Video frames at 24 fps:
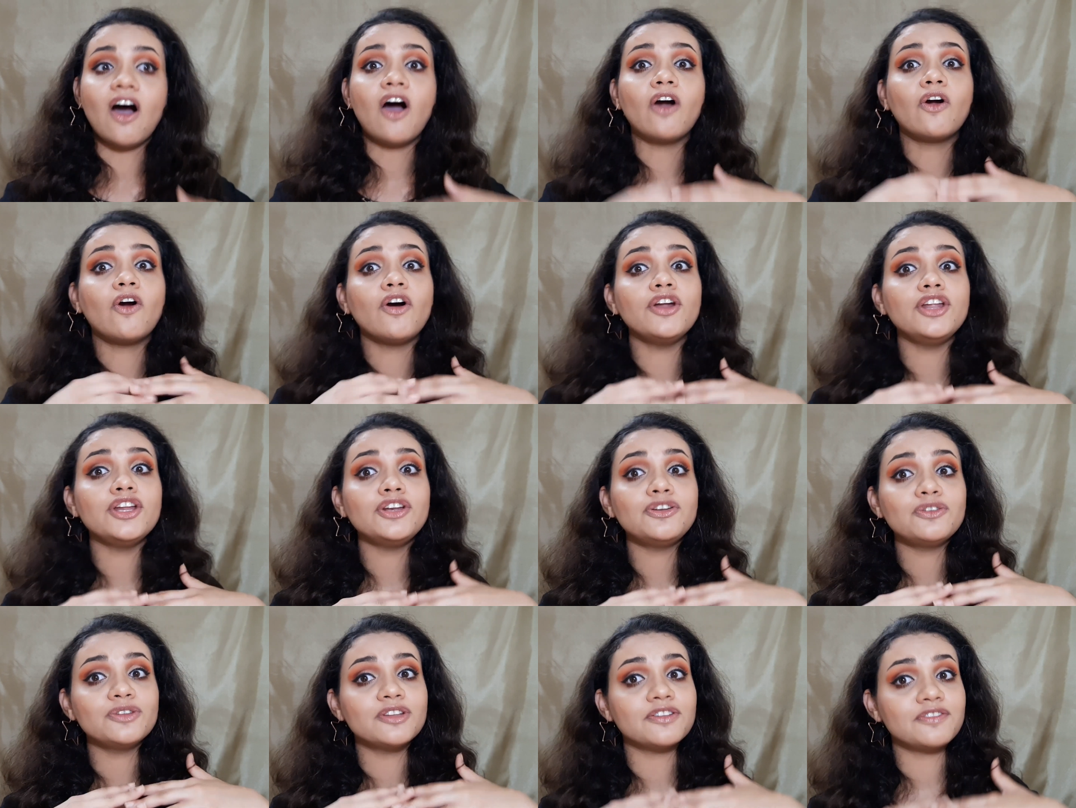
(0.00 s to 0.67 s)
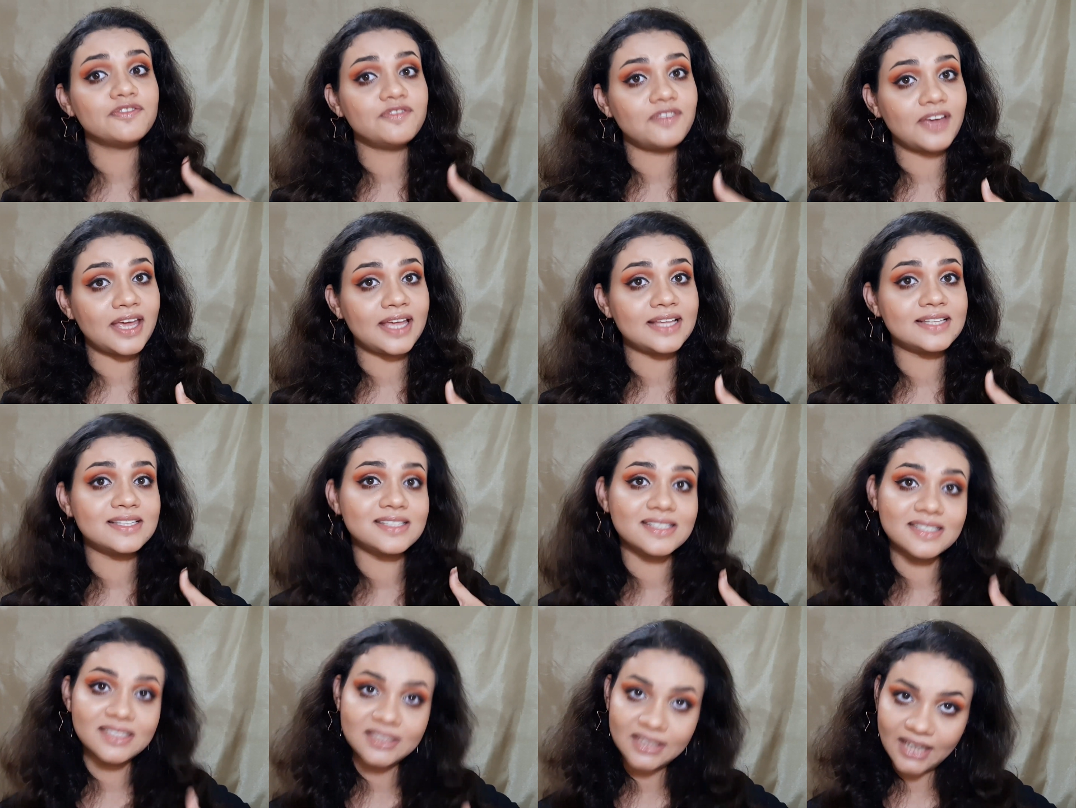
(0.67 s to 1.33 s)
according to the
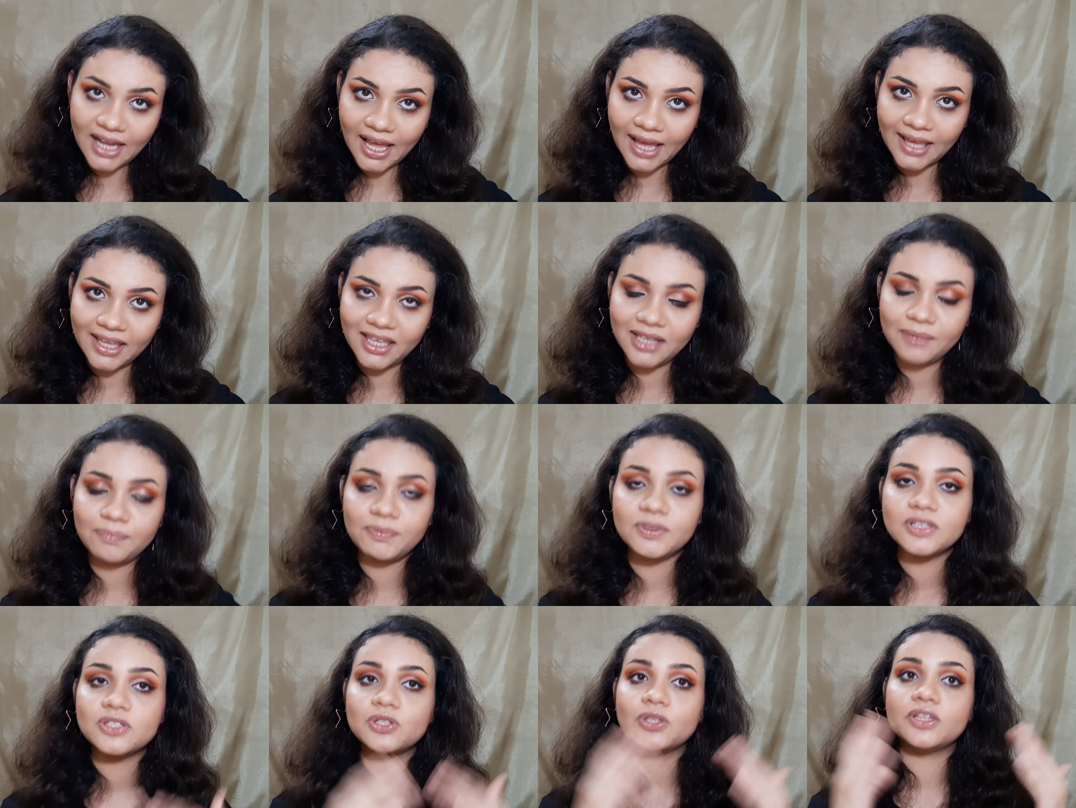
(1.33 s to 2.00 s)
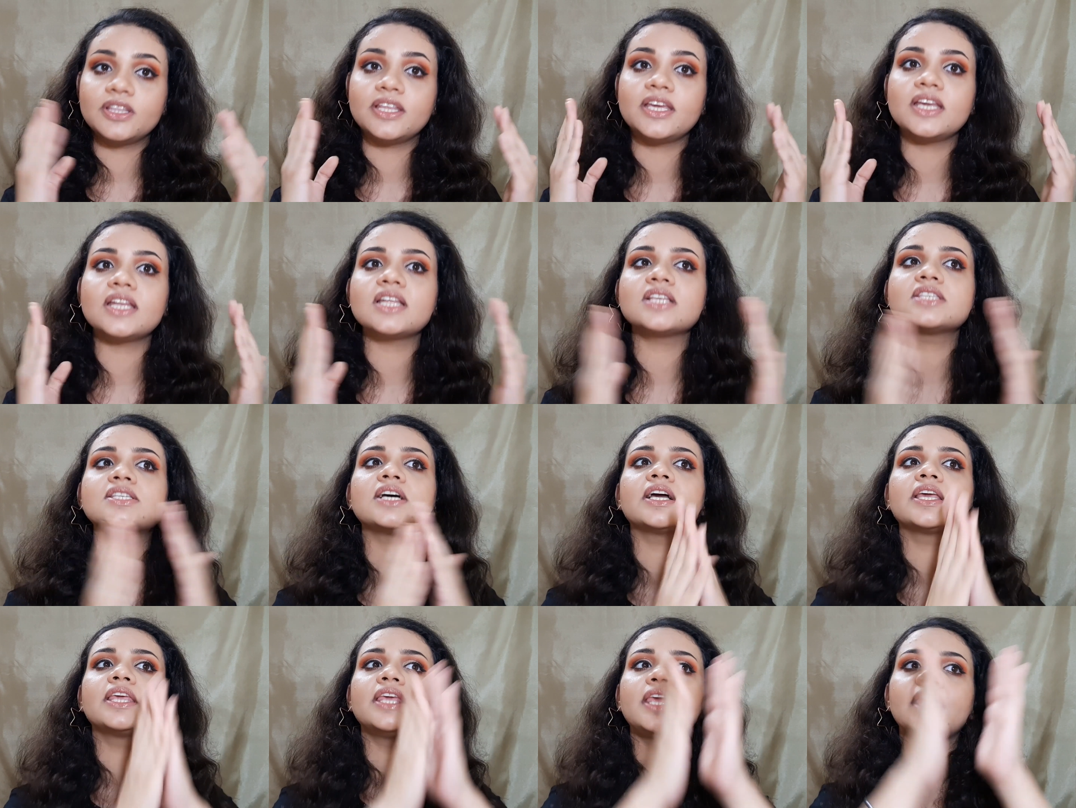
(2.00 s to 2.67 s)
face type so there
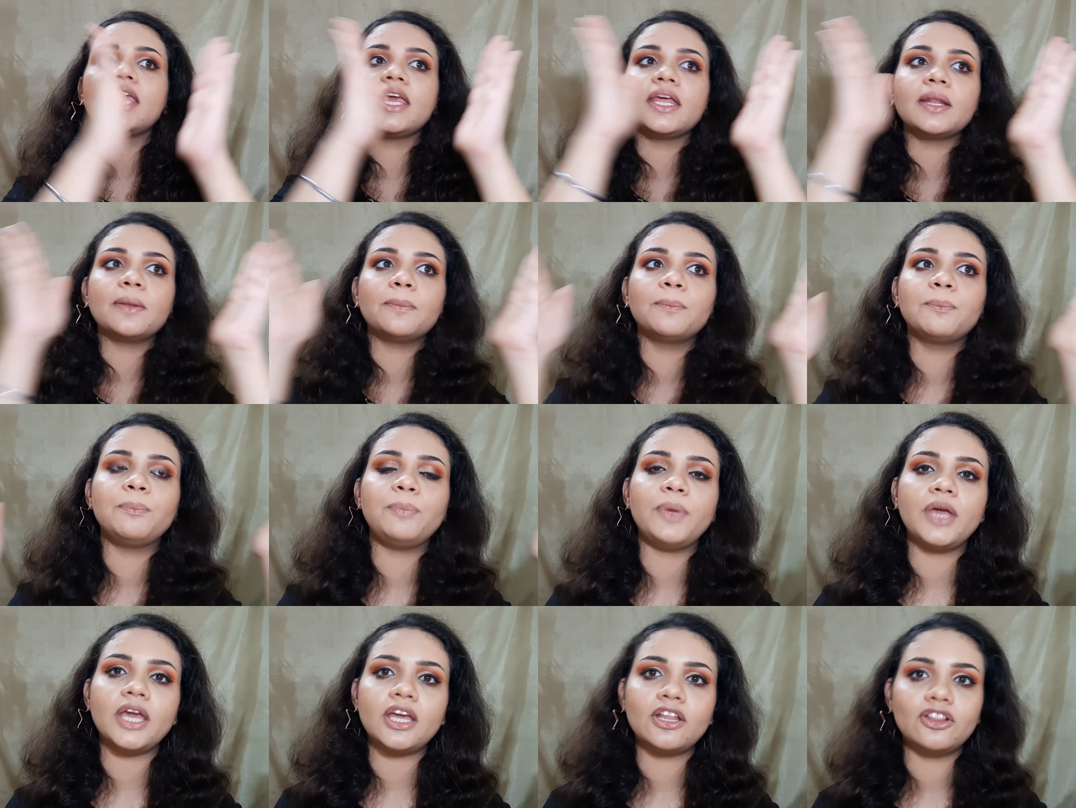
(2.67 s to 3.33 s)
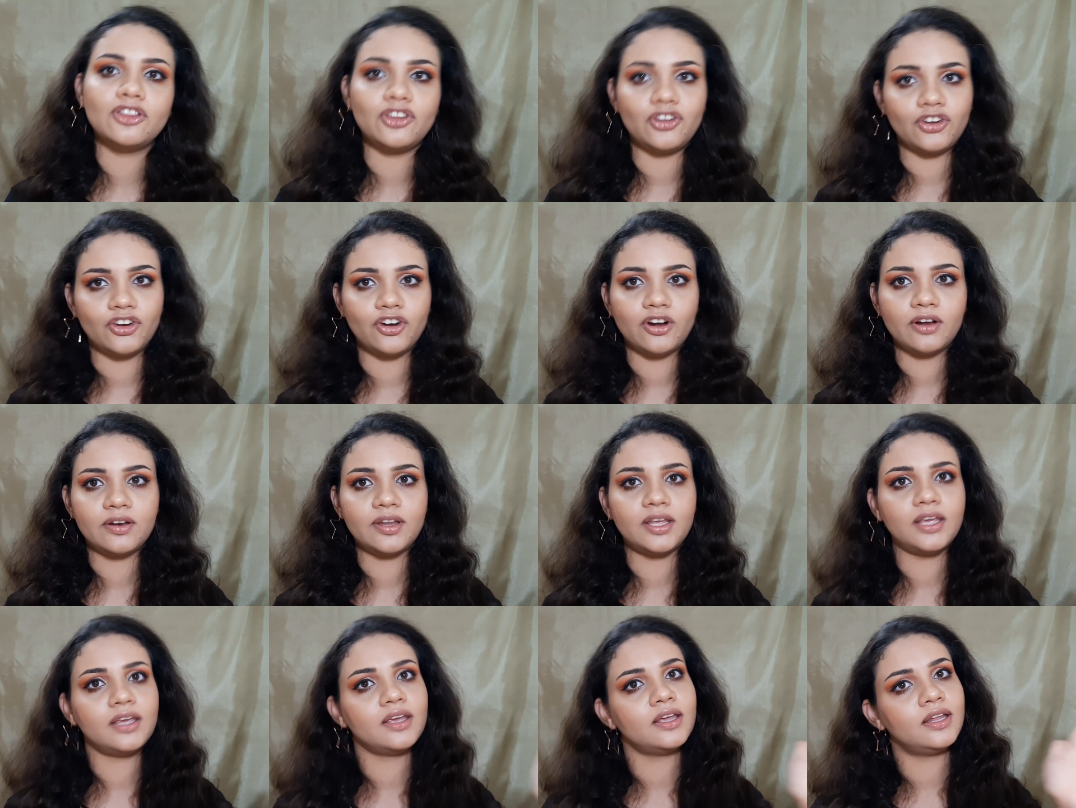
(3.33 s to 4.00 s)
is a key a big
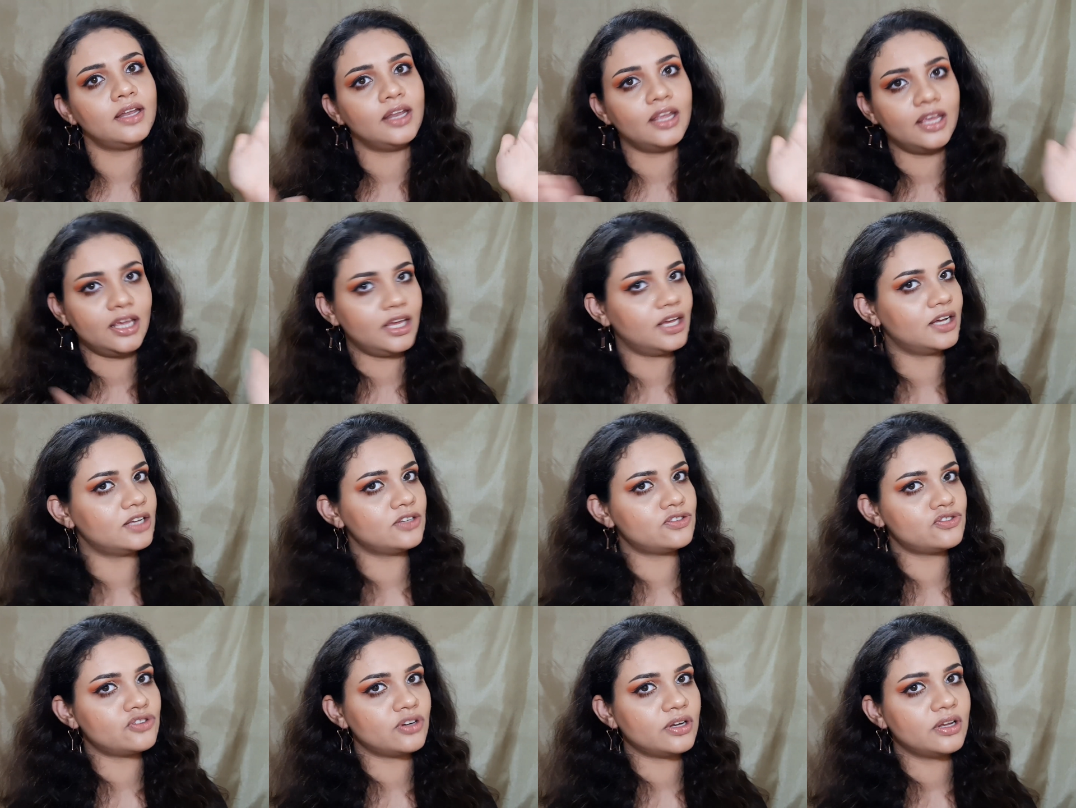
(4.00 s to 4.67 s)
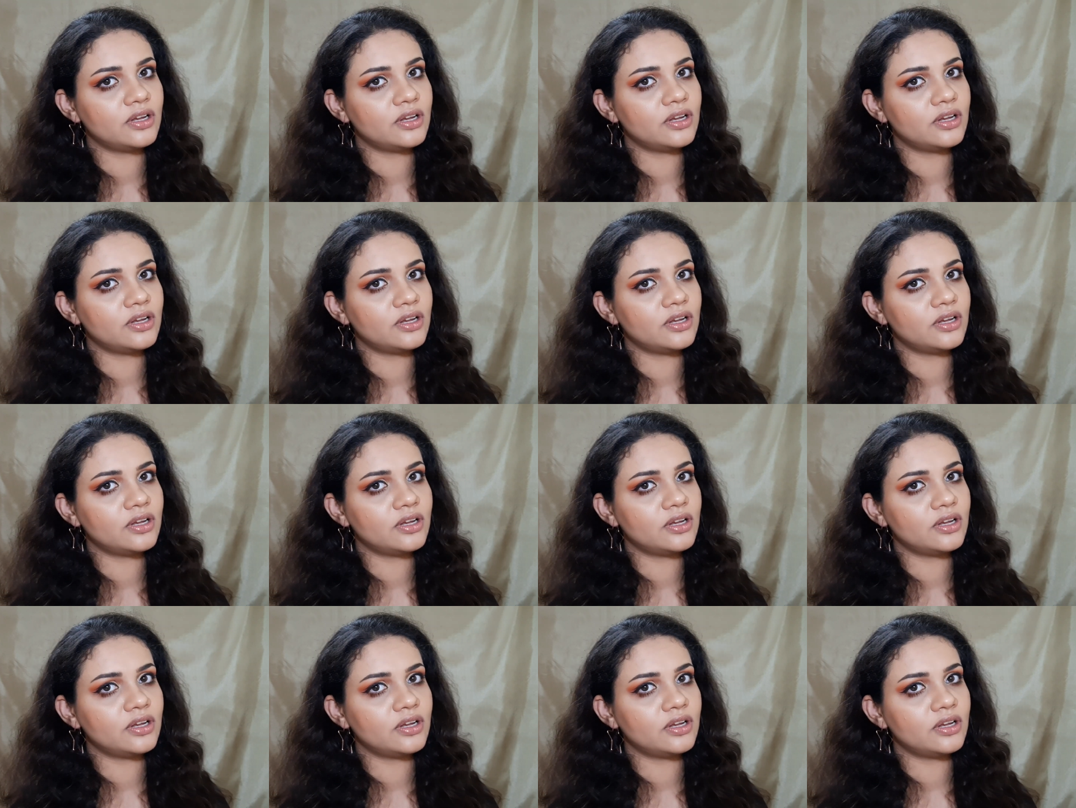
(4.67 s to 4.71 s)
theory in hair